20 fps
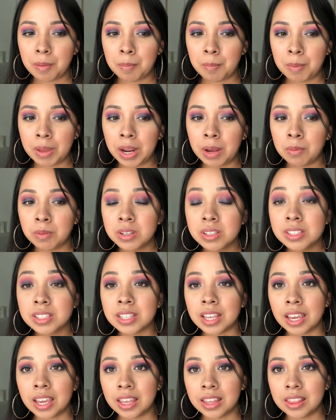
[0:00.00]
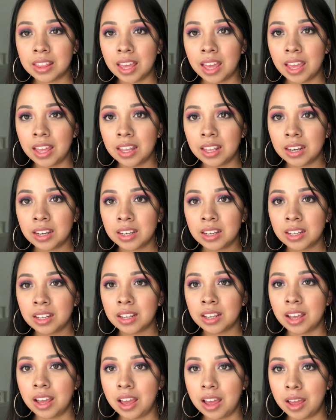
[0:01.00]
But I will say that
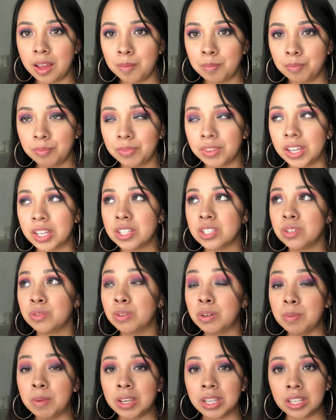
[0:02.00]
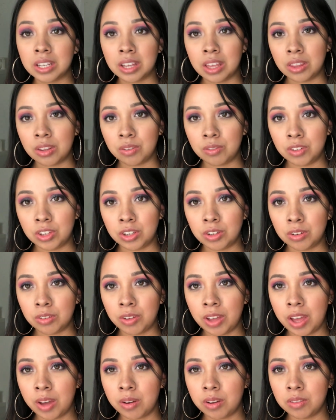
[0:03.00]
I do want to make another video of
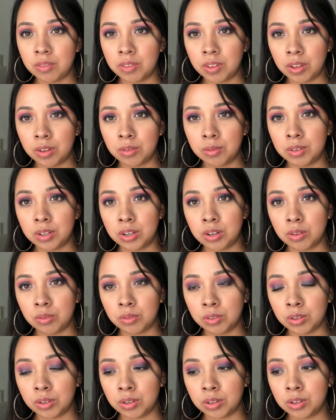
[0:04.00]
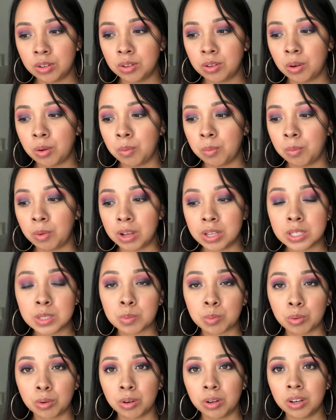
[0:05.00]
how I felt when Nova was
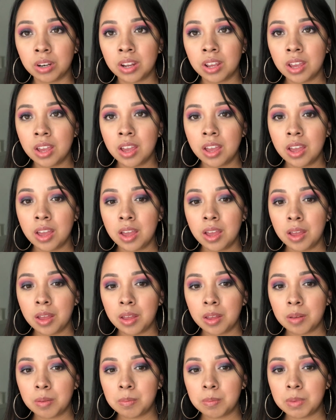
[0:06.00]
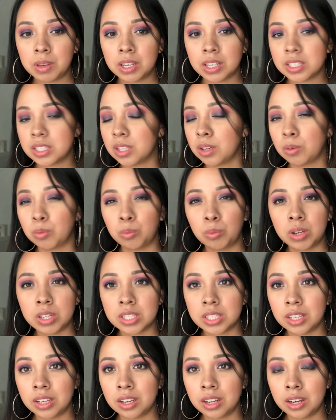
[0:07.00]
born, because there
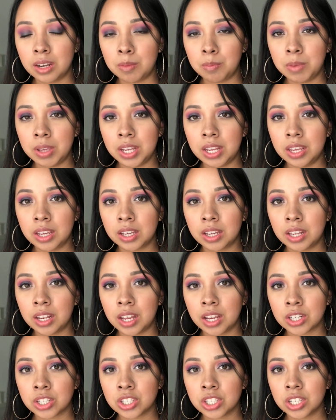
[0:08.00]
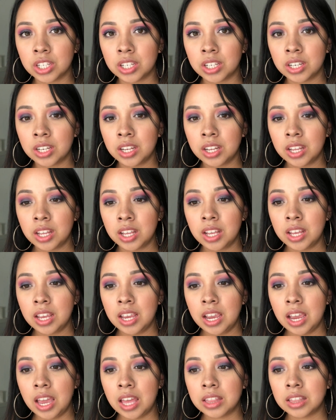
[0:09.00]
wasn't an immediate connection,
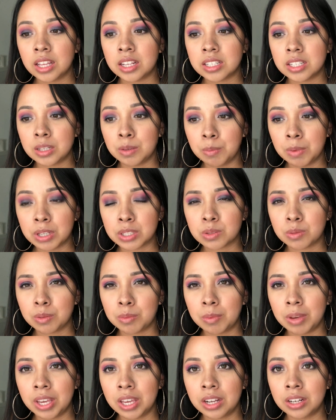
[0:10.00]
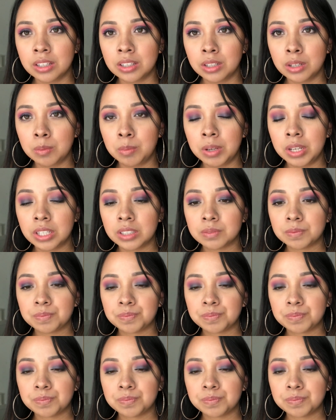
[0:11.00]
and that did mess with my head a little bit.